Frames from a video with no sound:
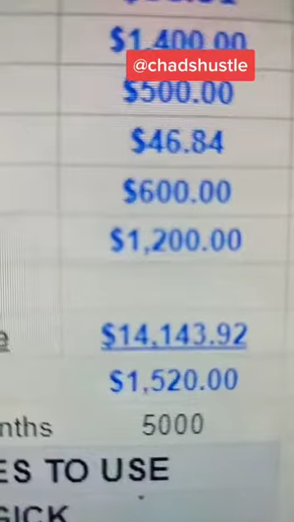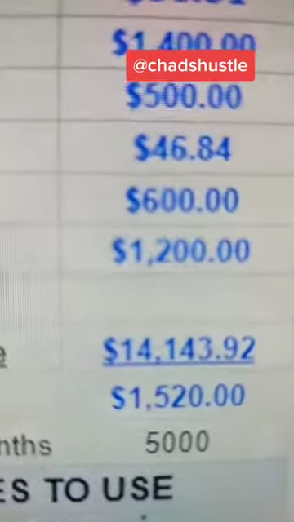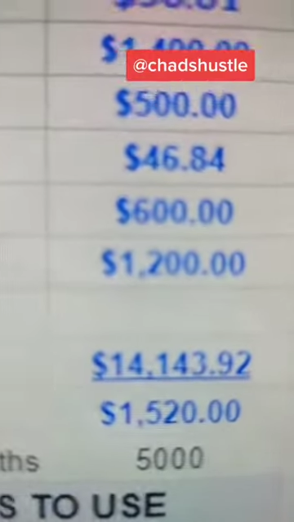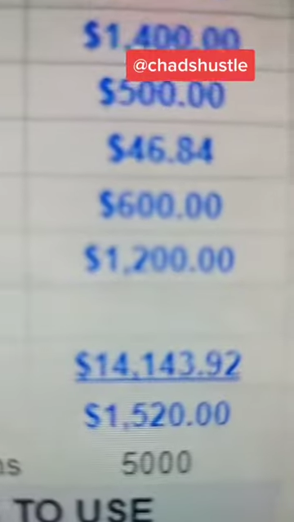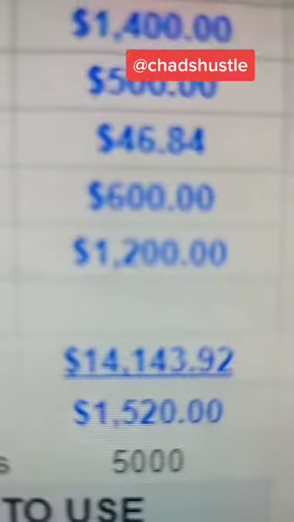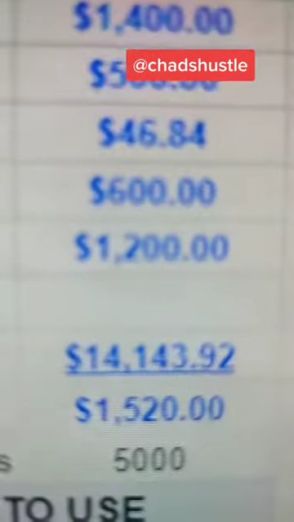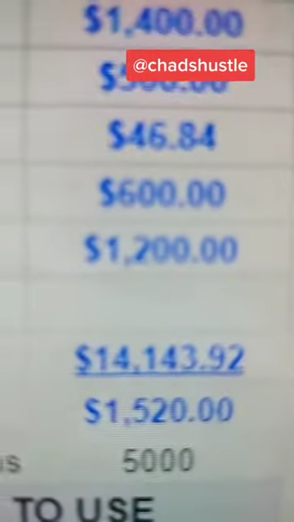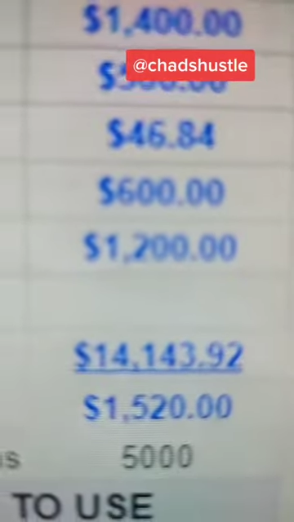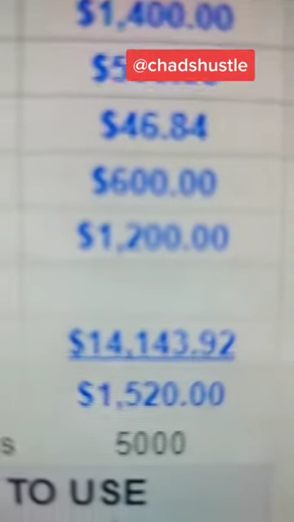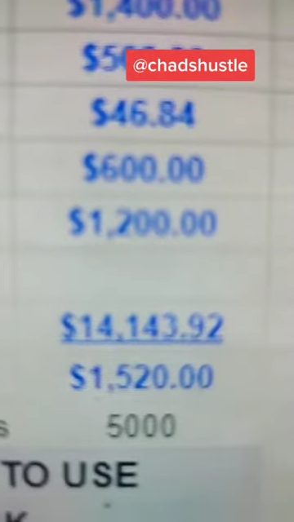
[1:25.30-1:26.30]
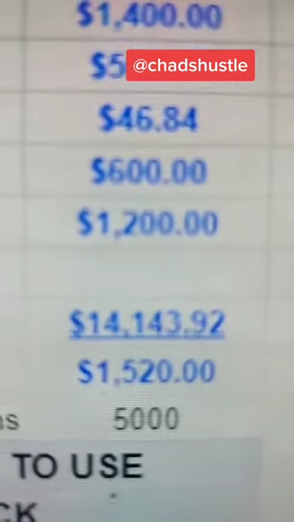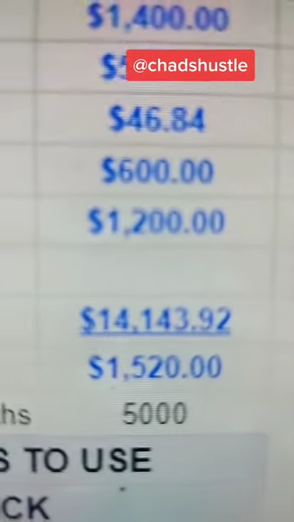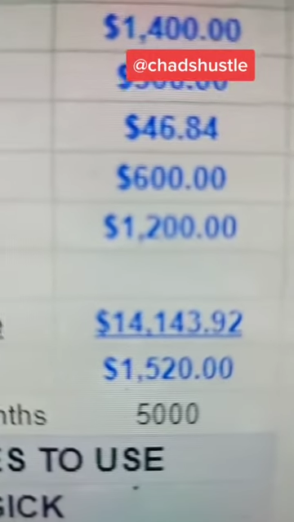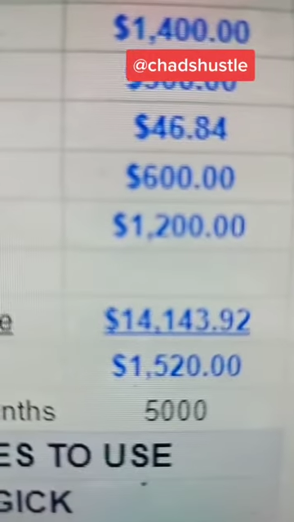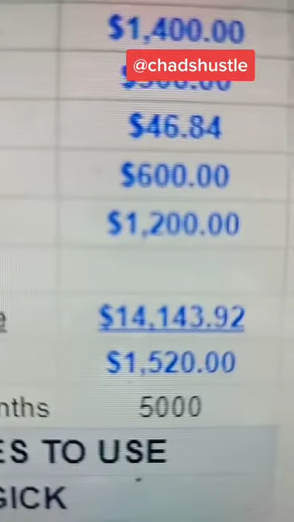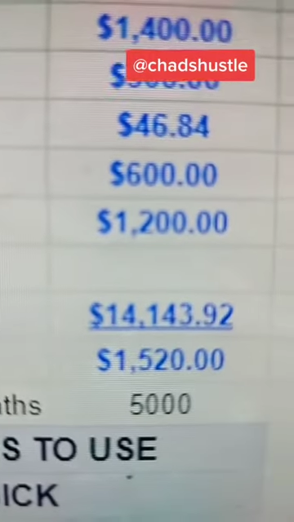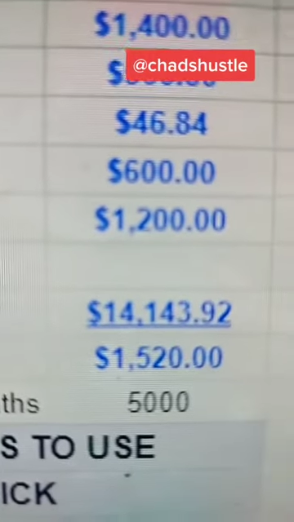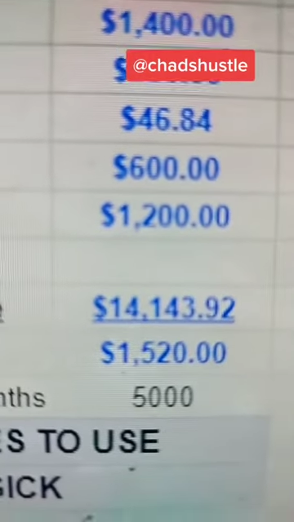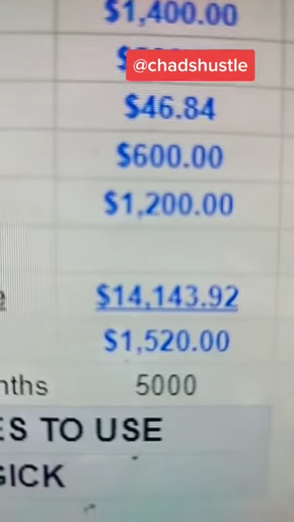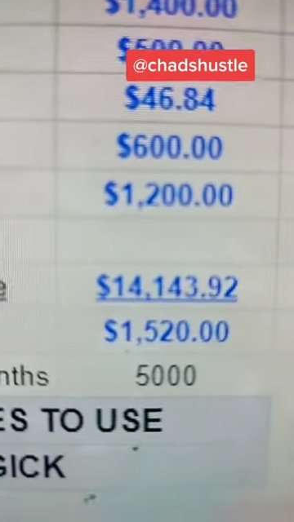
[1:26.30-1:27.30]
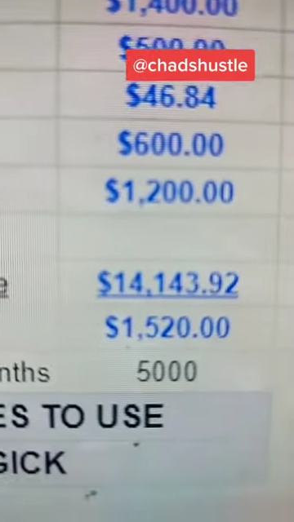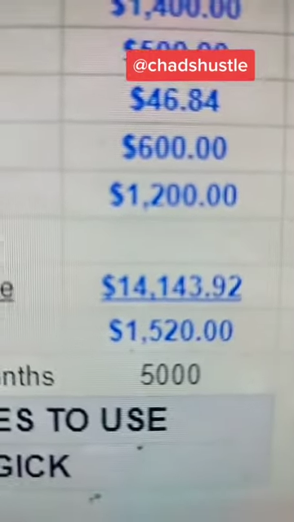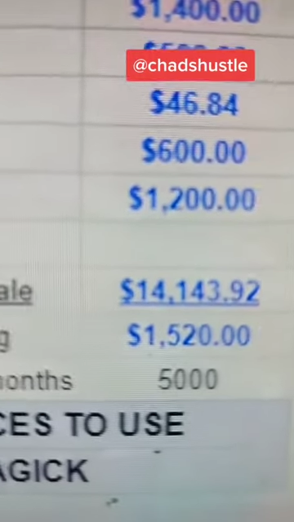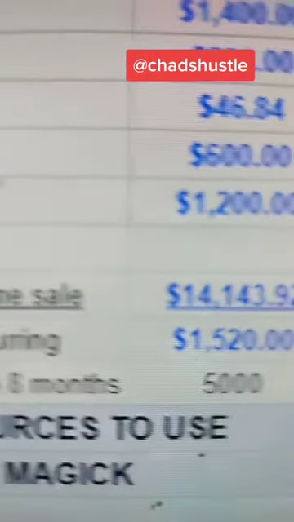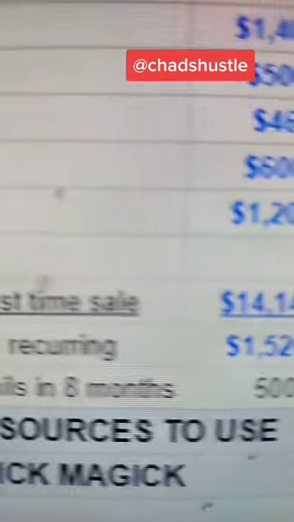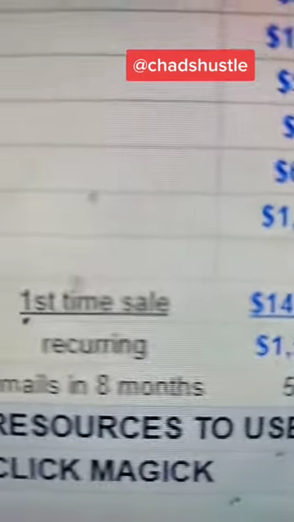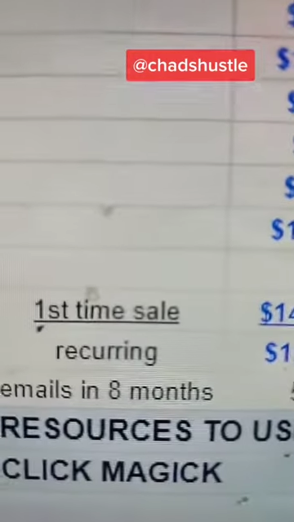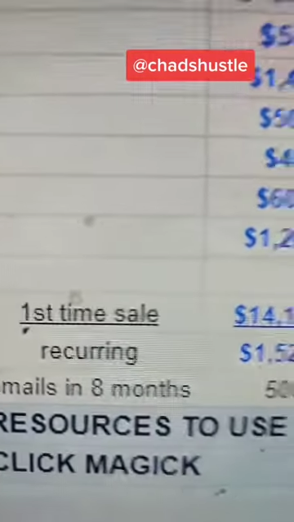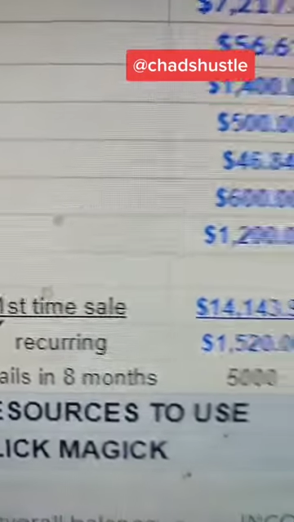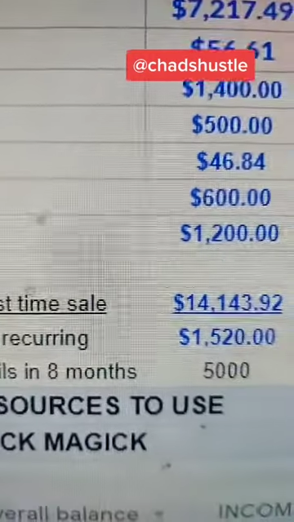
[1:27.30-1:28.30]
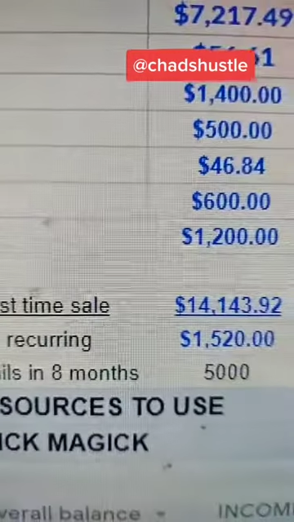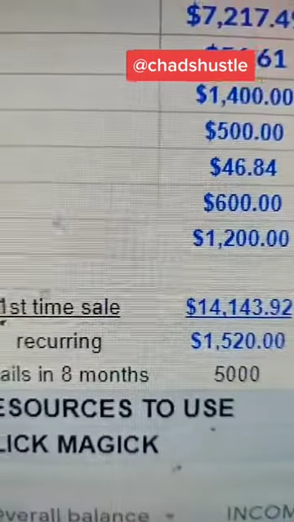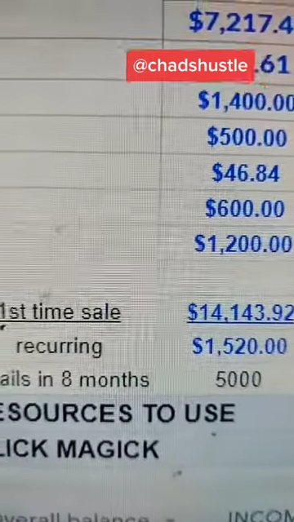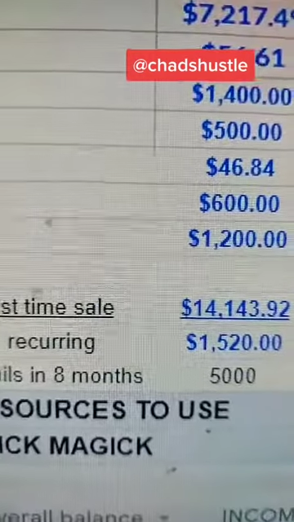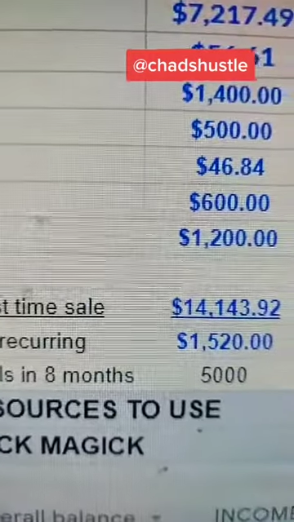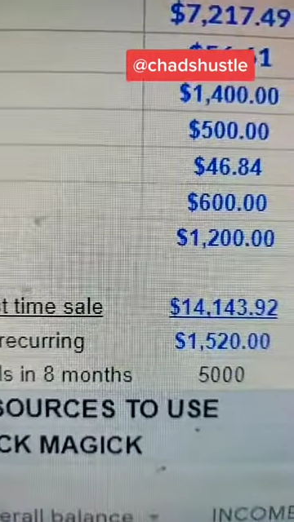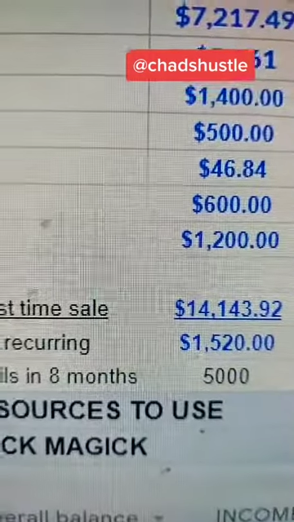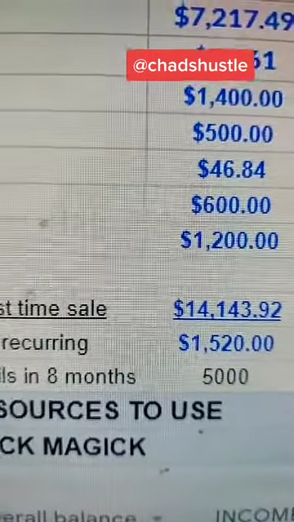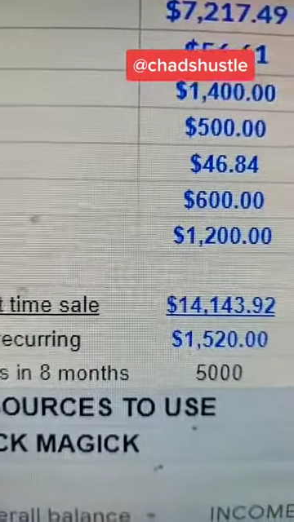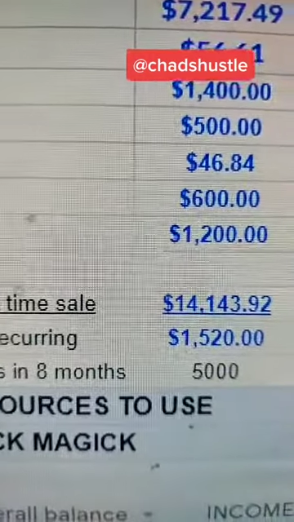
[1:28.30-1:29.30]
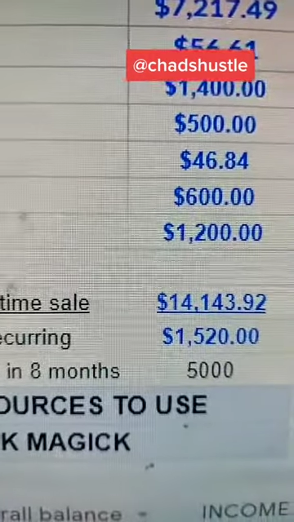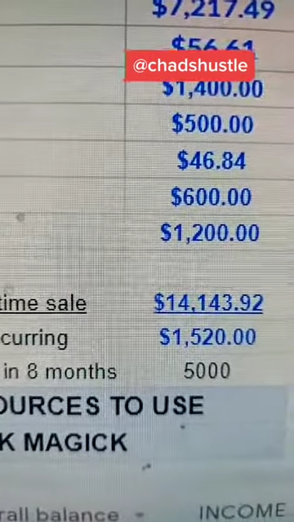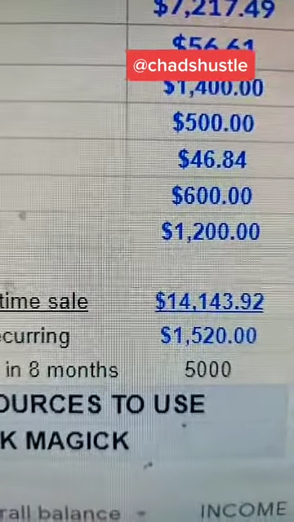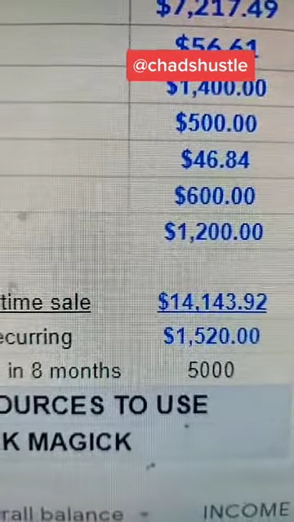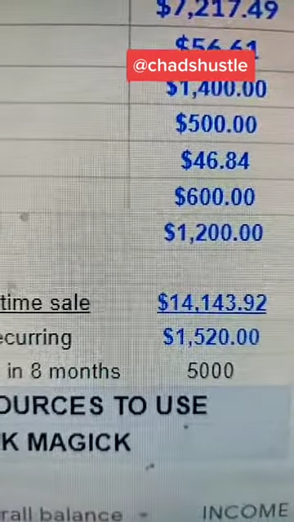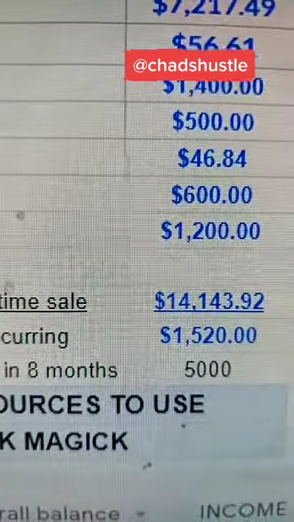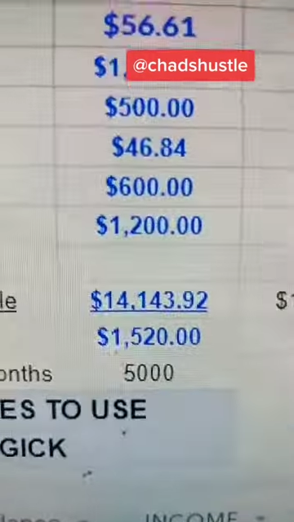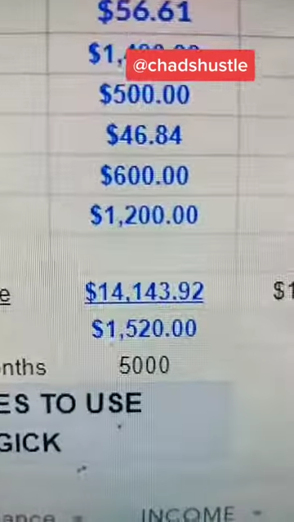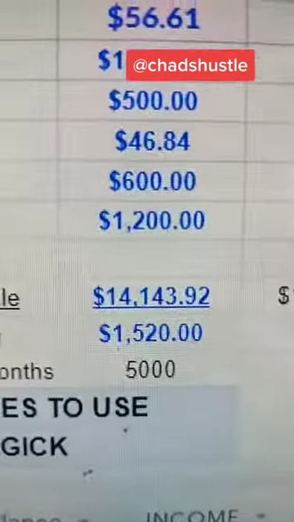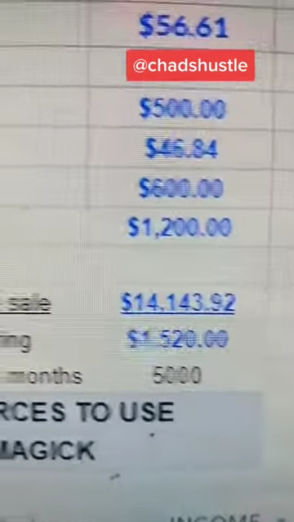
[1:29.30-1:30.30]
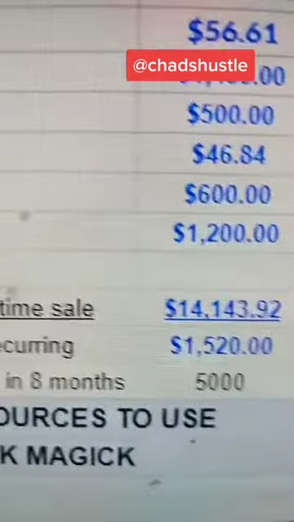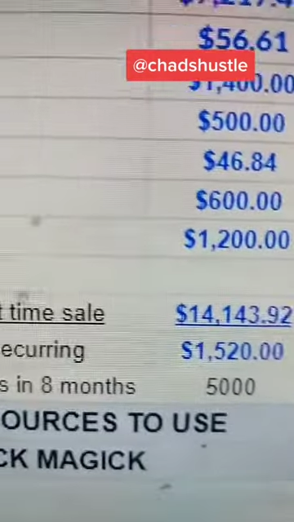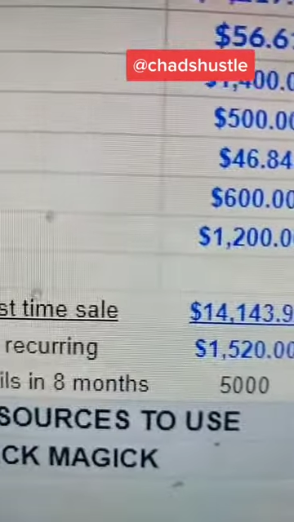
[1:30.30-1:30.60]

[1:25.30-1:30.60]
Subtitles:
No face is visible, so there are no lips to read.